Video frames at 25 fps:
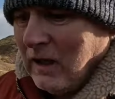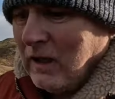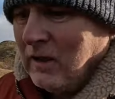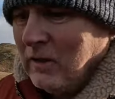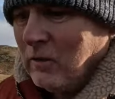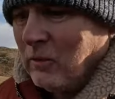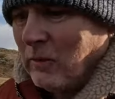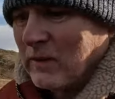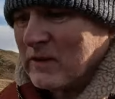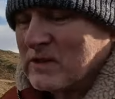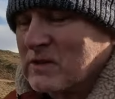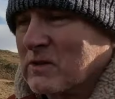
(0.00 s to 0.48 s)

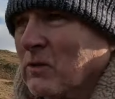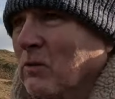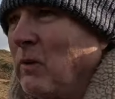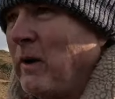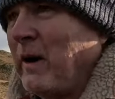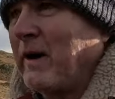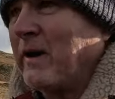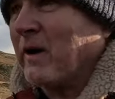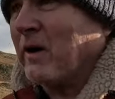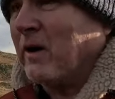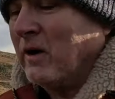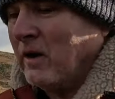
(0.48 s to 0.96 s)
was the
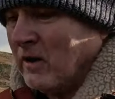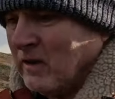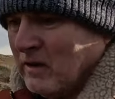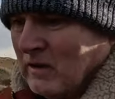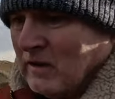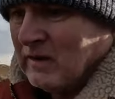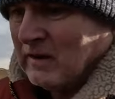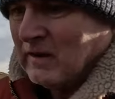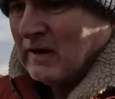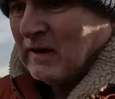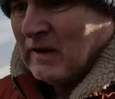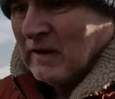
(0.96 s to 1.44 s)
weather,
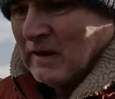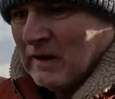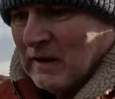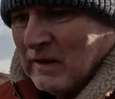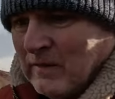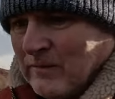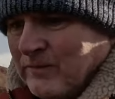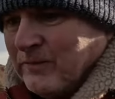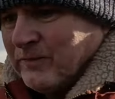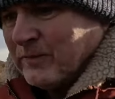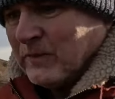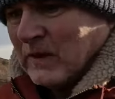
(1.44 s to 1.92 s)

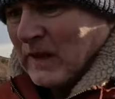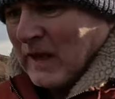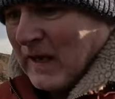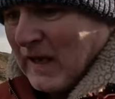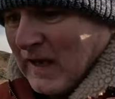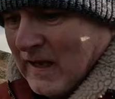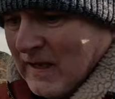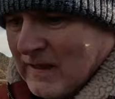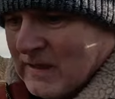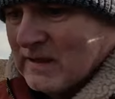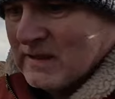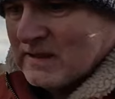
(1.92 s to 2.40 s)

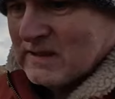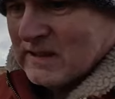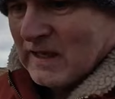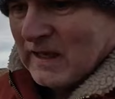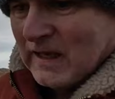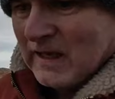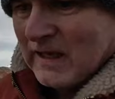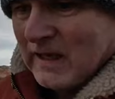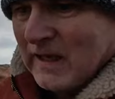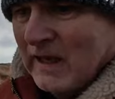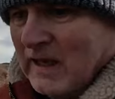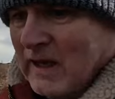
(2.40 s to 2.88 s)
and
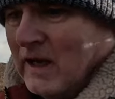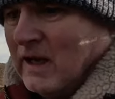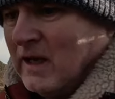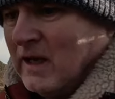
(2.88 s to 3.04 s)
uh,